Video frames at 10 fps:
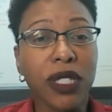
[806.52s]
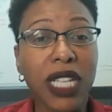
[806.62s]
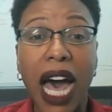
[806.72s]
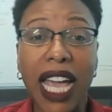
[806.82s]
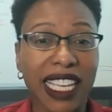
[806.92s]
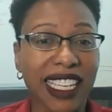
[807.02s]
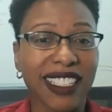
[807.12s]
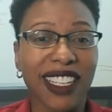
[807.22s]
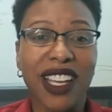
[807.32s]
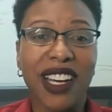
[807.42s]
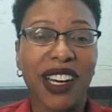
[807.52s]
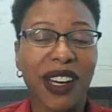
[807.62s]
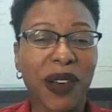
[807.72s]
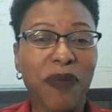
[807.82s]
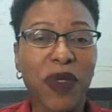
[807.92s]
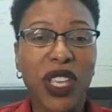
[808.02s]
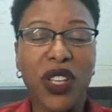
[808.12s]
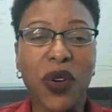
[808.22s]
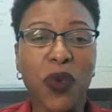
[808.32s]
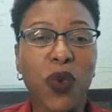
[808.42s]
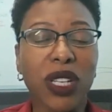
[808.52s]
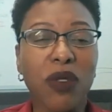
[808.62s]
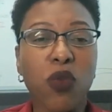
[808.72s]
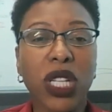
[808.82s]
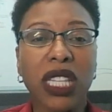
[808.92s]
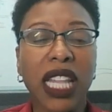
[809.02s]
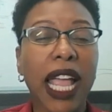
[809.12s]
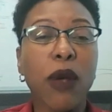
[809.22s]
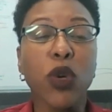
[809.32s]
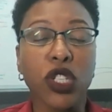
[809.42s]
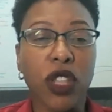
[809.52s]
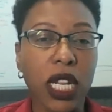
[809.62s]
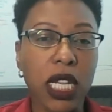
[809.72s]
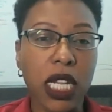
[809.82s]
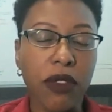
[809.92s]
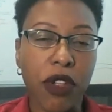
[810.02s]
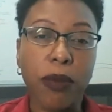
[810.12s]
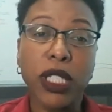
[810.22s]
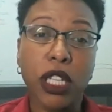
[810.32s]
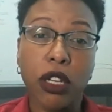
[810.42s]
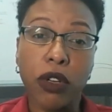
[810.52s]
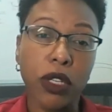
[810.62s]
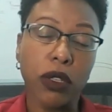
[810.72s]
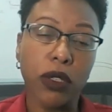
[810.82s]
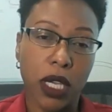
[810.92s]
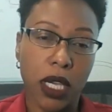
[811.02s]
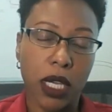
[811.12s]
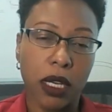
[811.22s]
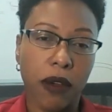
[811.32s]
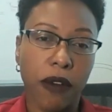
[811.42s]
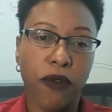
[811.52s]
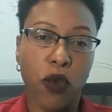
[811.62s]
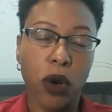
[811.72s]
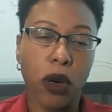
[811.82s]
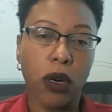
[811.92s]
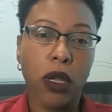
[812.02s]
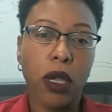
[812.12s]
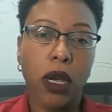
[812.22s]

diet, what language they need their materials in for,